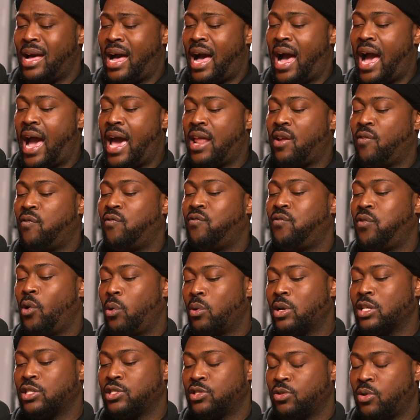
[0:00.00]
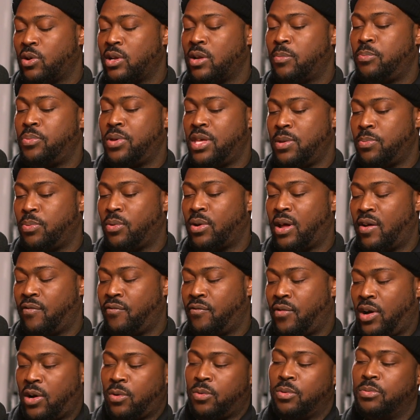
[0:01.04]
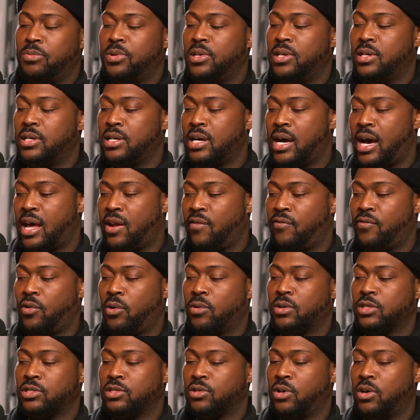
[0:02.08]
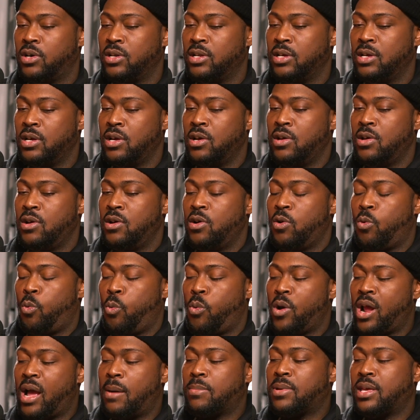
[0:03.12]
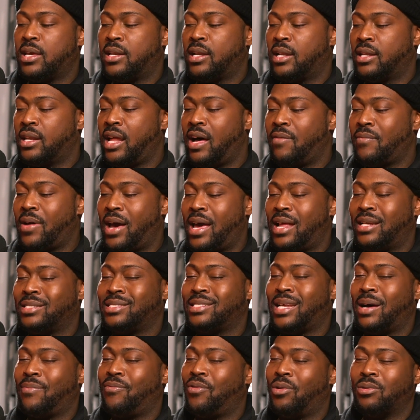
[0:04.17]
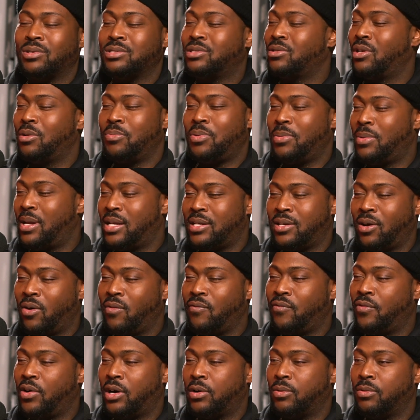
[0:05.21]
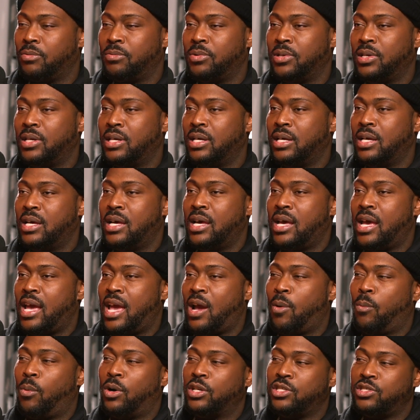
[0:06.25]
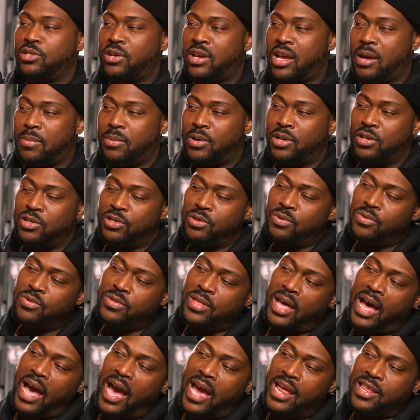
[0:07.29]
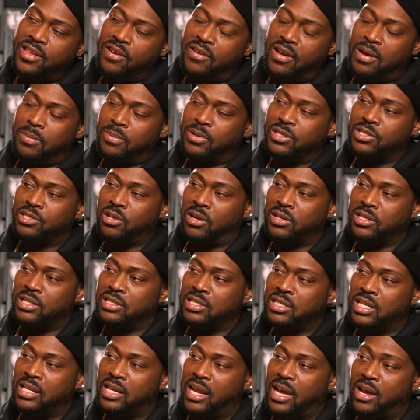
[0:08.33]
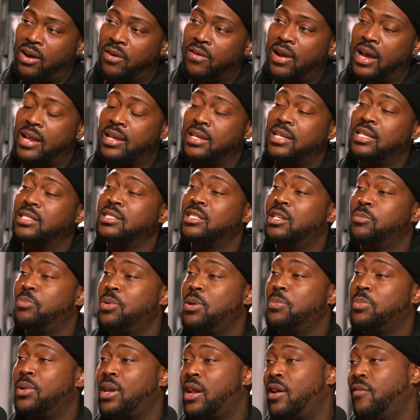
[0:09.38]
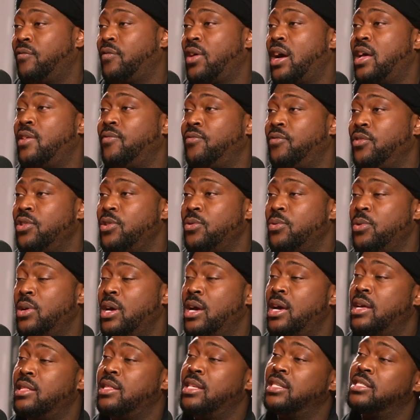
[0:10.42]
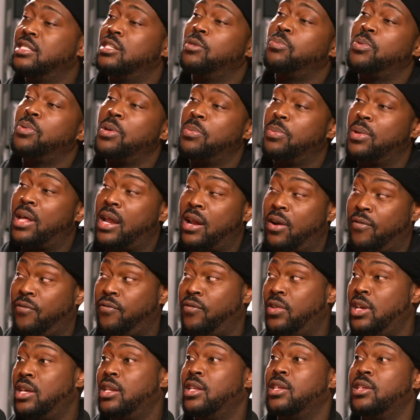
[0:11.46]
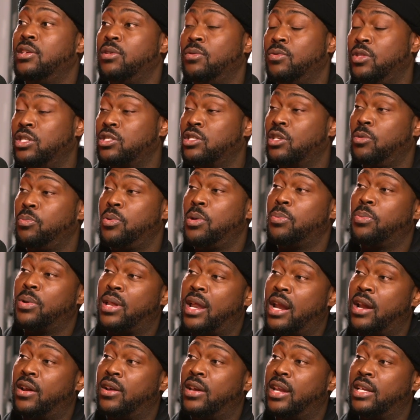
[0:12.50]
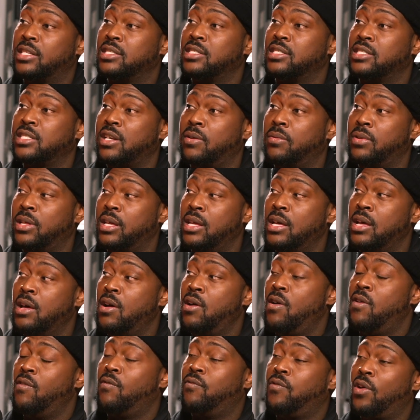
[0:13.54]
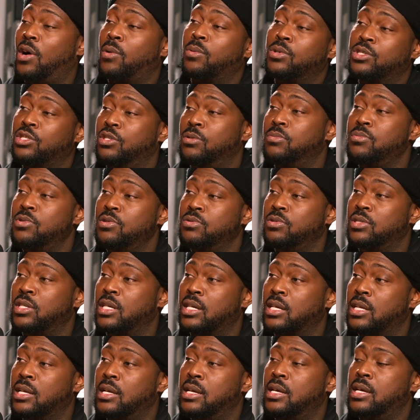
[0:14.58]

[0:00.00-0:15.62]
I had to focus on the people that fuck with me. I had to focus on where I'm getting the love at and stop focusing on the people that don't fuck with me. And once you're able to do that, you're able to start to see like, all right, these are the people that are fighting for you. These are the people that are feeding you. These are the people that are necessarily fuck with your music.